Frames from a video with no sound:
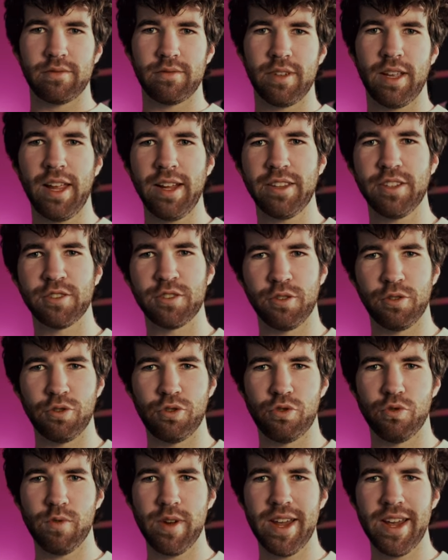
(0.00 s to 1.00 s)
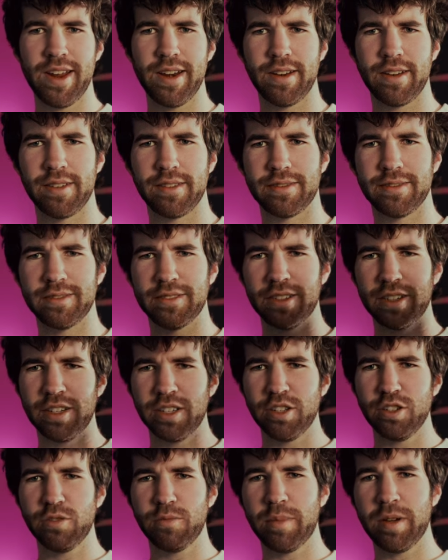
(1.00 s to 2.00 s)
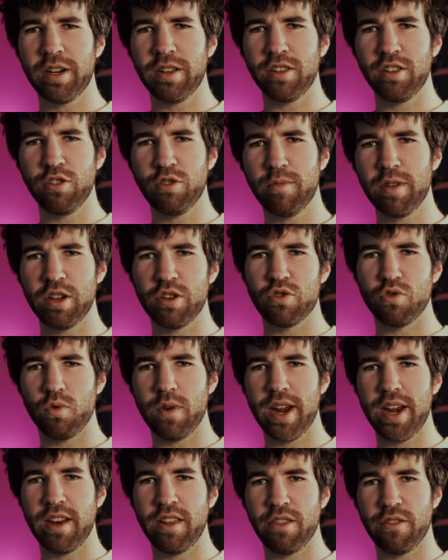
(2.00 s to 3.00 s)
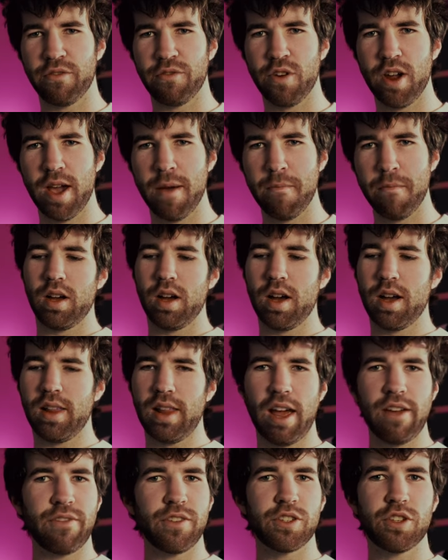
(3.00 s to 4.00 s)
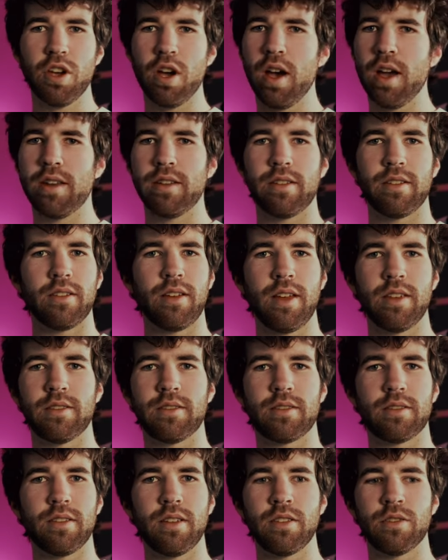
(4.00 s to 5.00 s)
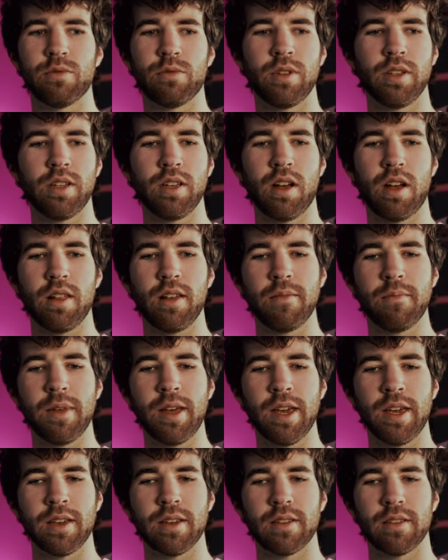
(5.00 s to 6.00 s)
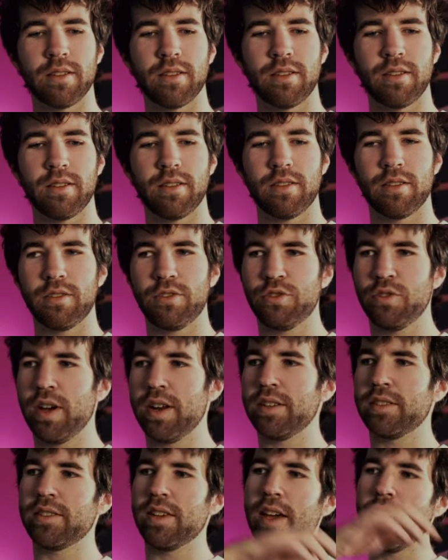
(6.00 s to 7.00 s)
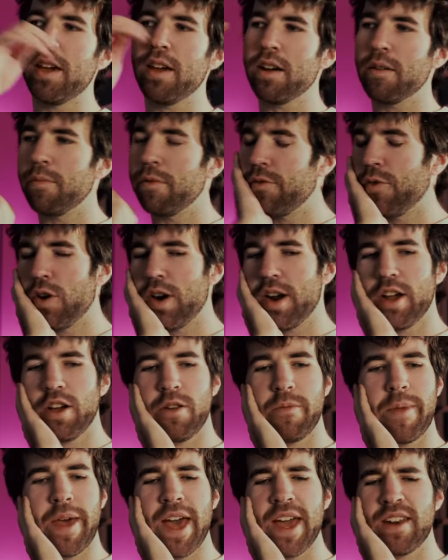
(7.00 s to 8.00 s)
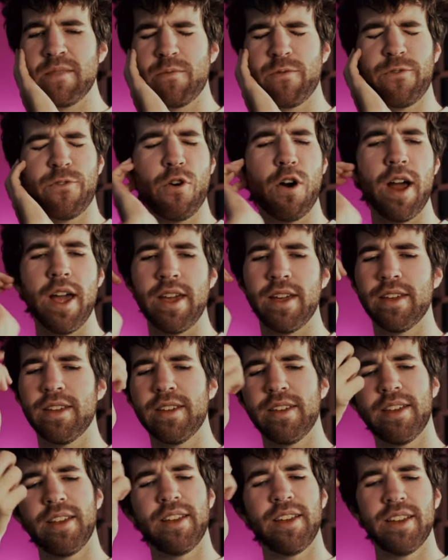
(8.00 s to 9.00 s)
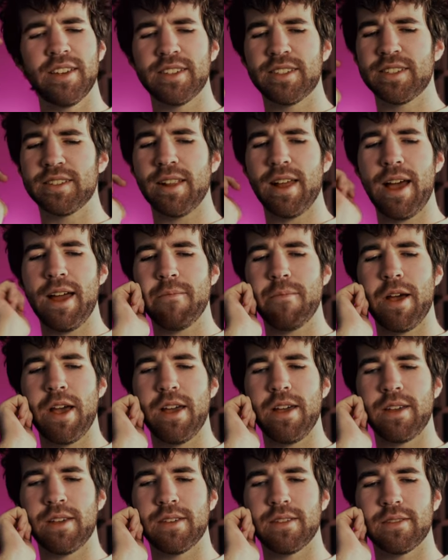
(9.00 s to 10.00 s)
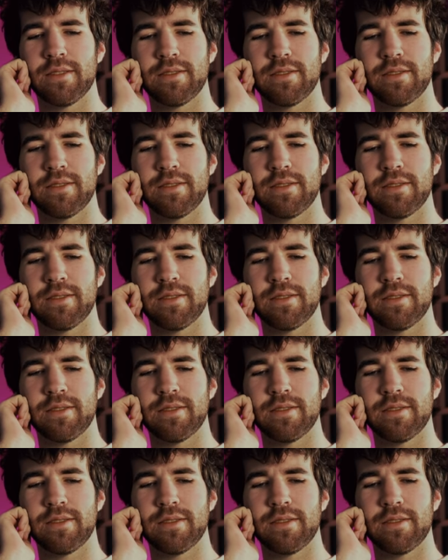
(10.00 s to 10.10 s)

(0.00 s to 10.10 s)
I like this little green. A little bit, a little bit of green in the frame. Uh, life is good is, is really all I'm like trying to say here. Before I go to bed, before I slide my